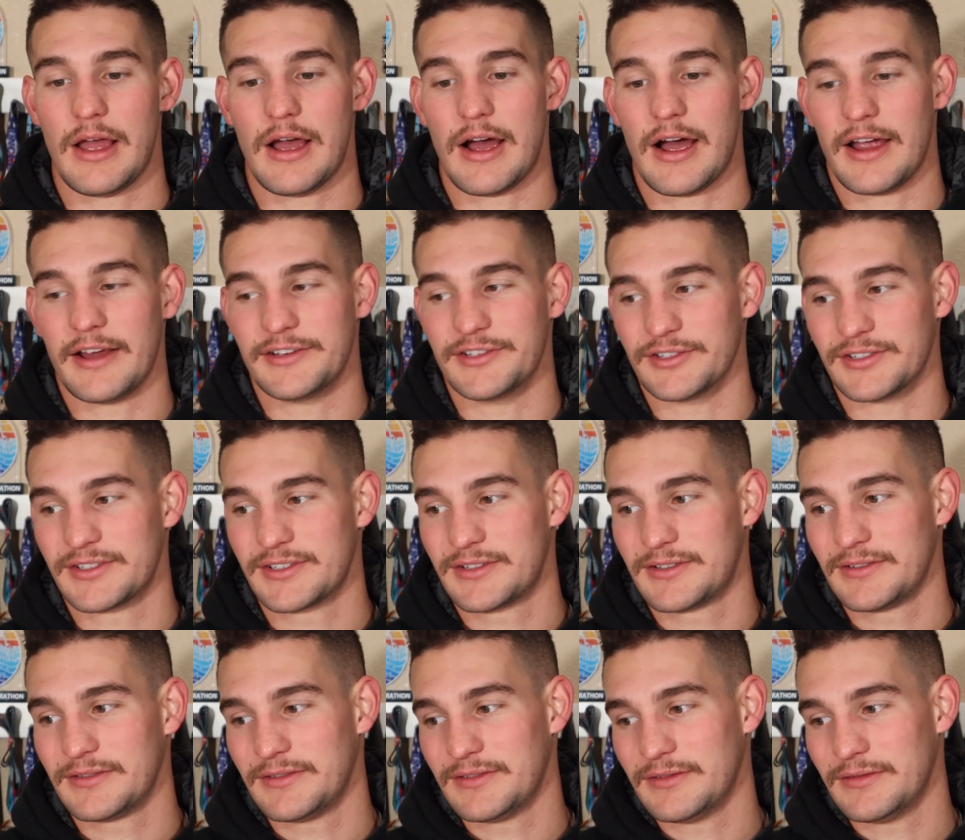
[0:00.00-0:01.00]
I
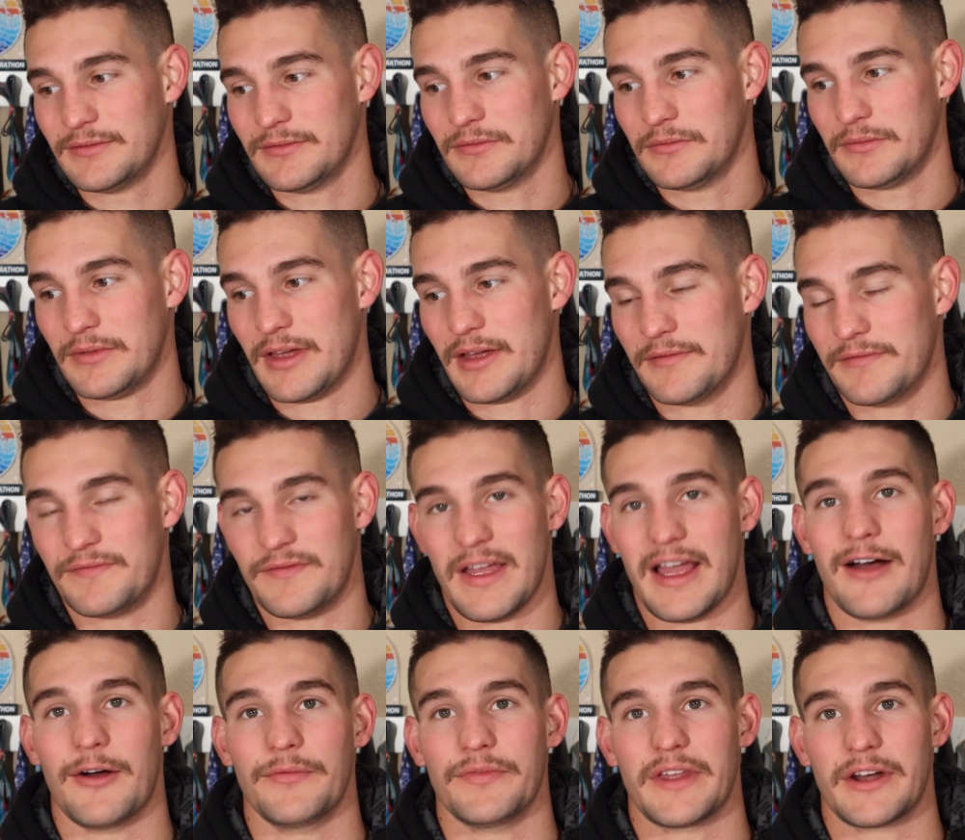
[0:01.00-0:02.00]
just have
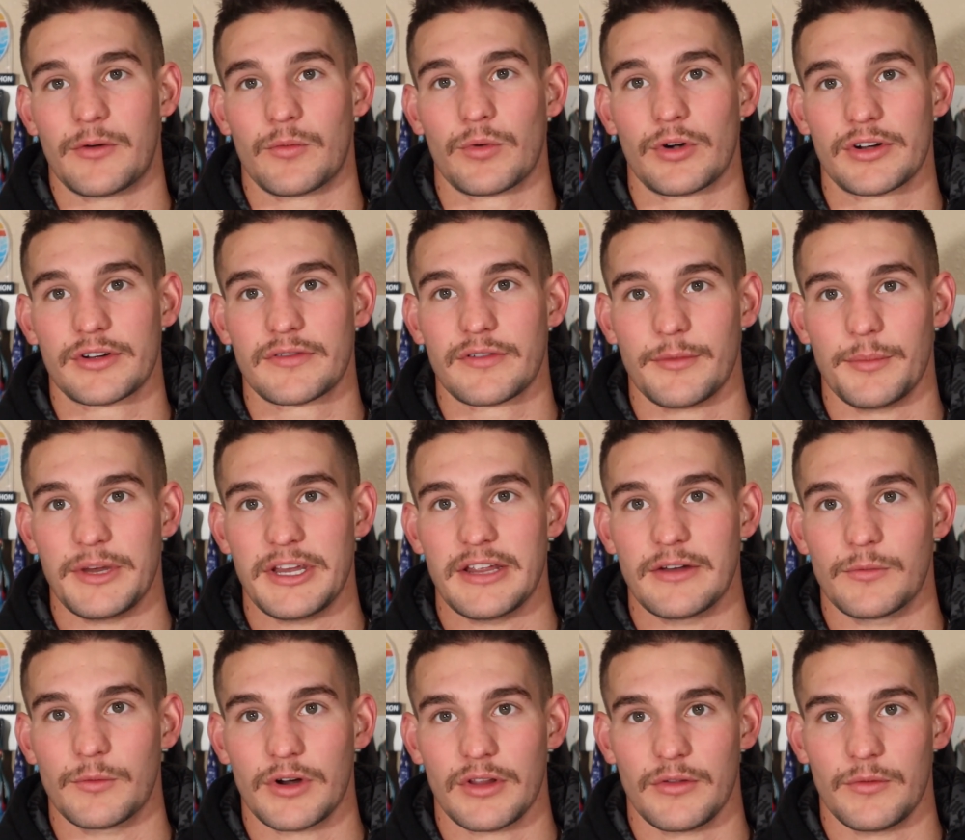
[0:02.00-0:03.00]
found that it worked for me,
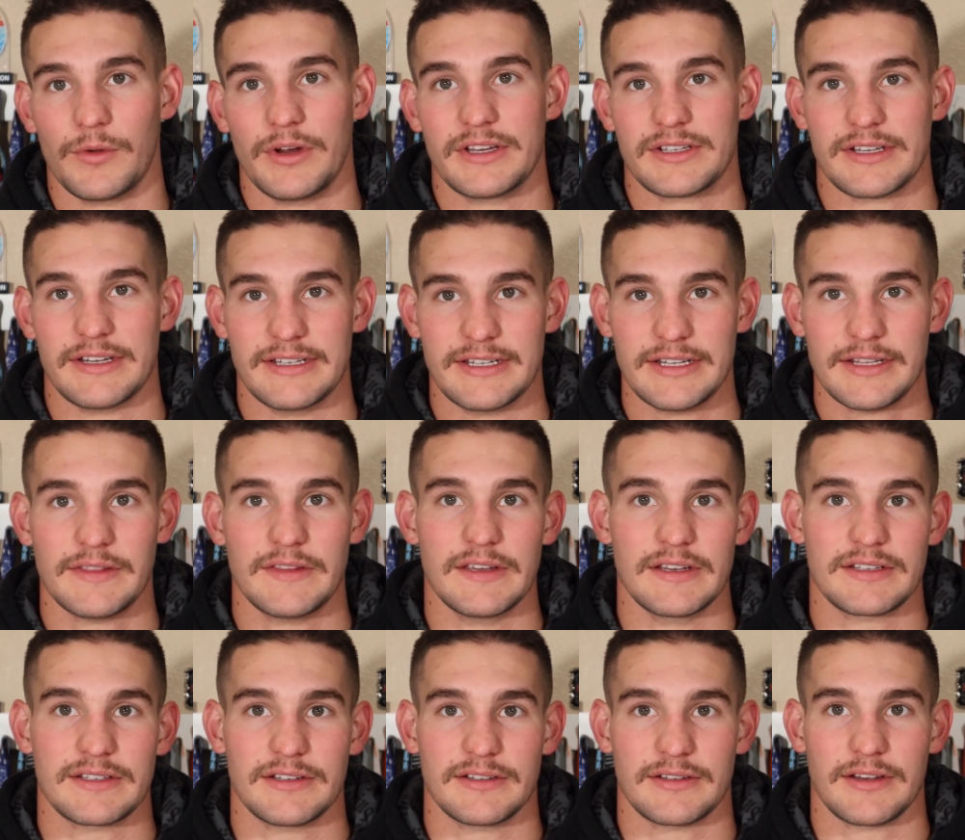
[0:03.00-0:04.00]
and one of the ways I did
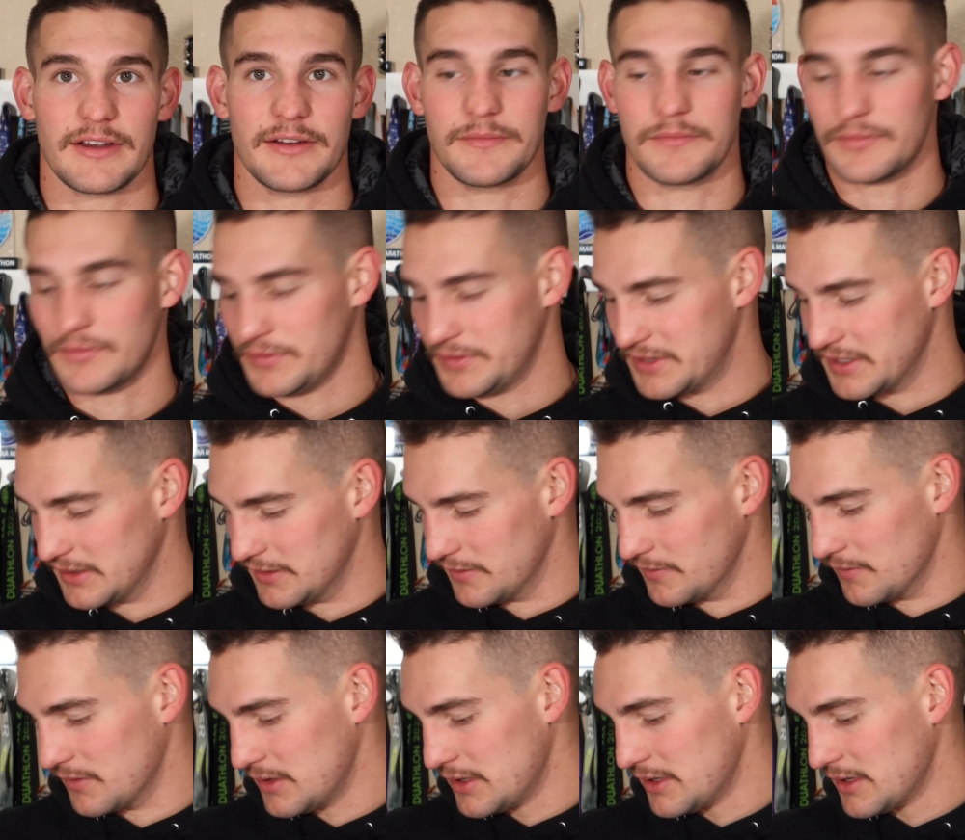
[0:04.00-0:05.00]
this is I
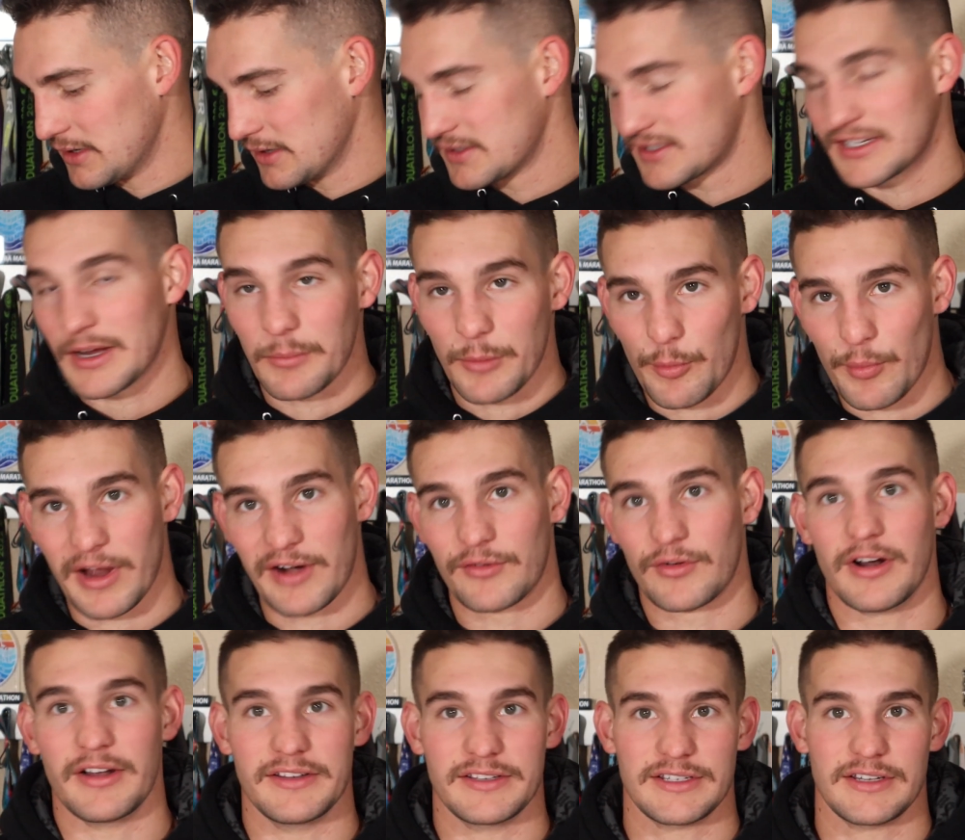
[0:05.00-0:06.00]
did some of my
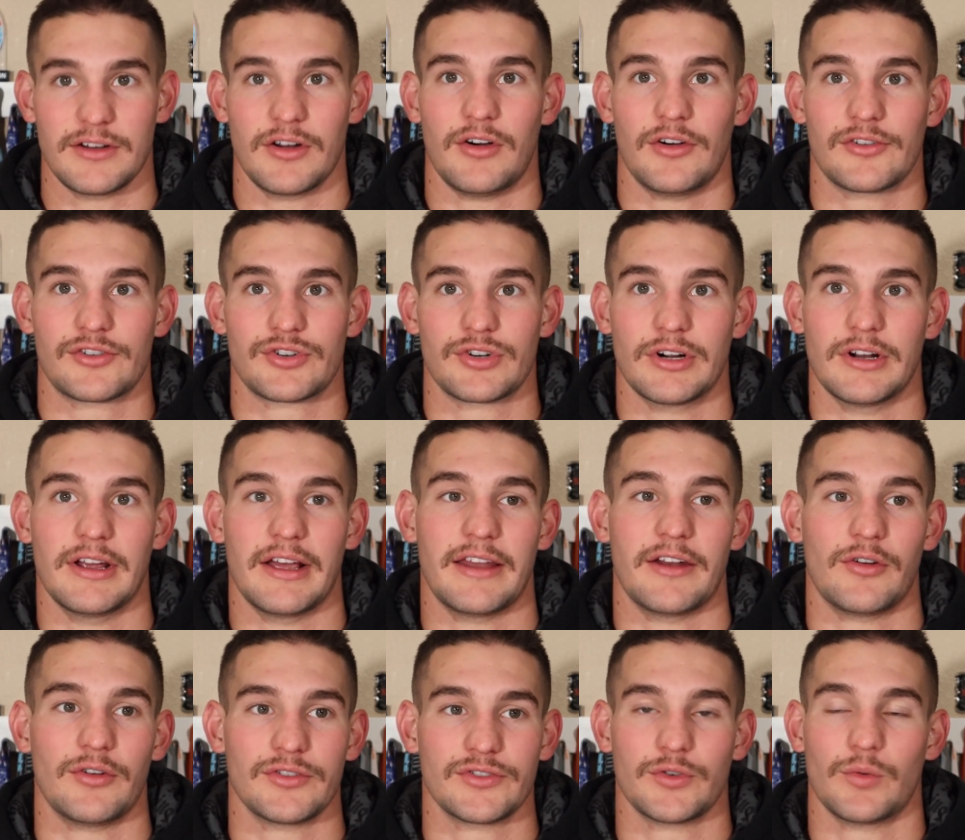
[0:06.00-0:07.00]
runs in Ultra
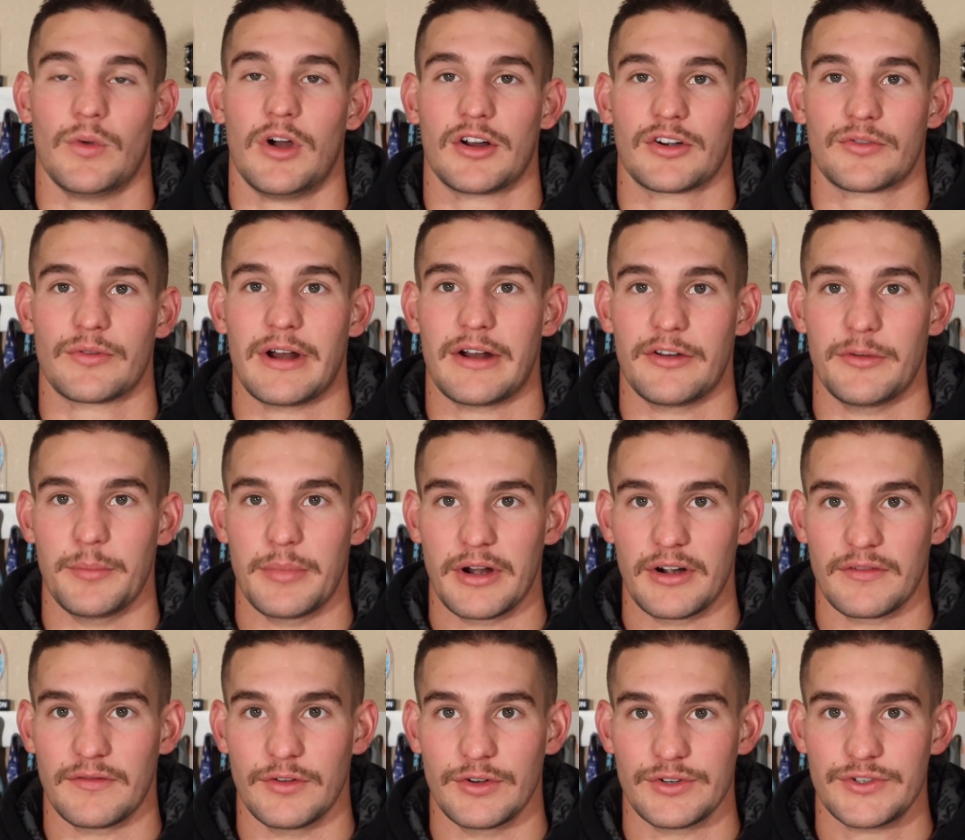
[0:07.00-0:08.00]
and also walked around in
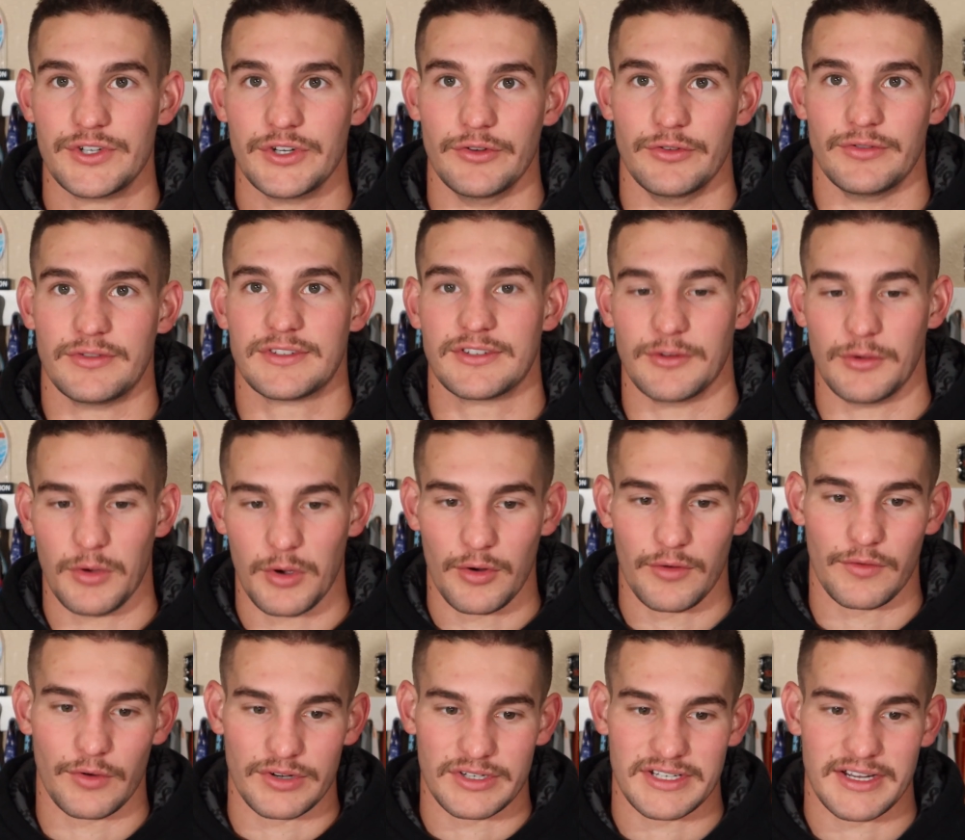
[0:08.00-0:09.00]
barefoot shoes. So
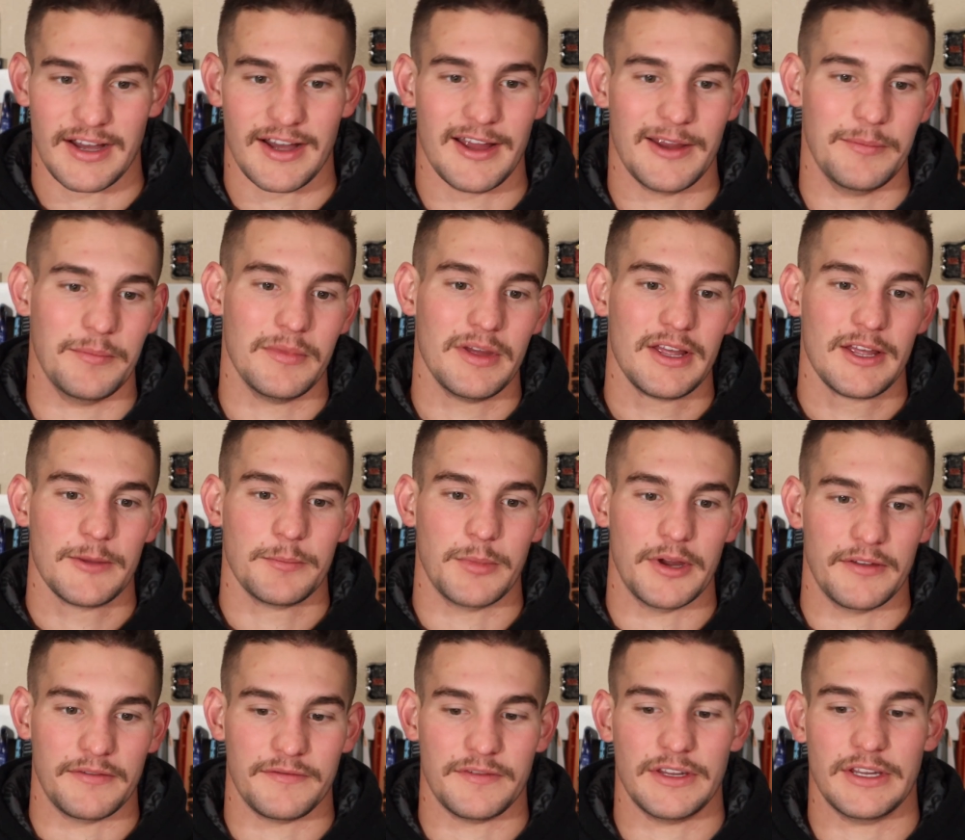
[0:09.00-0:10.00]
over time,
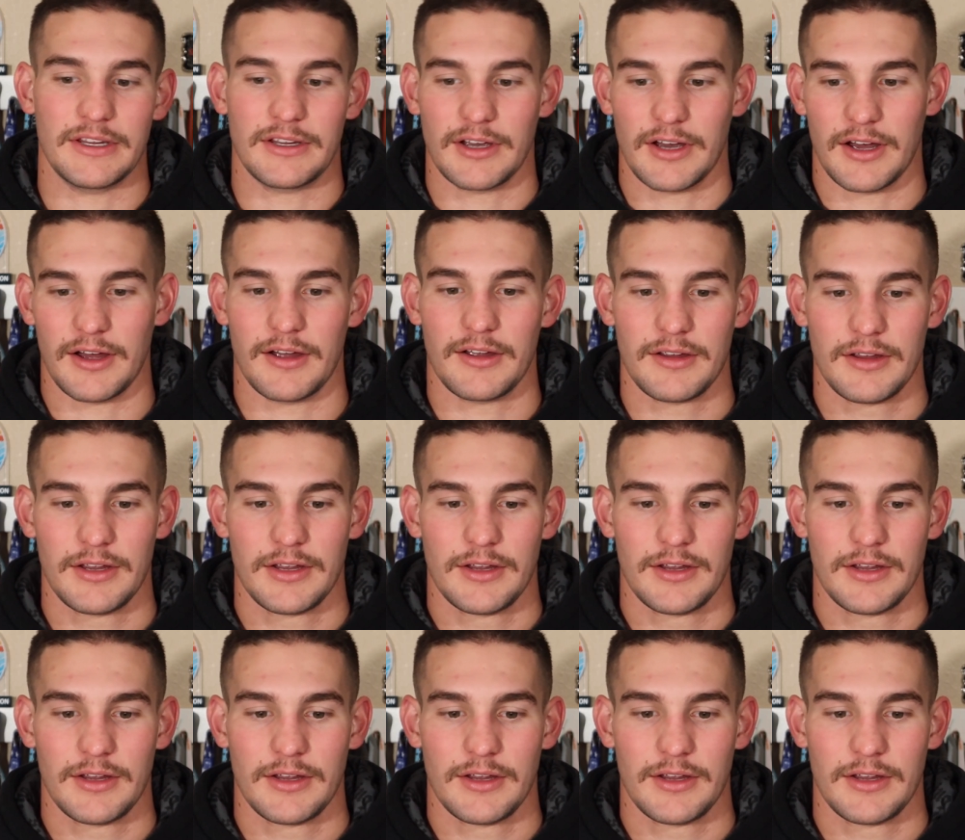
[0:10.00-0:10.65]
my feet got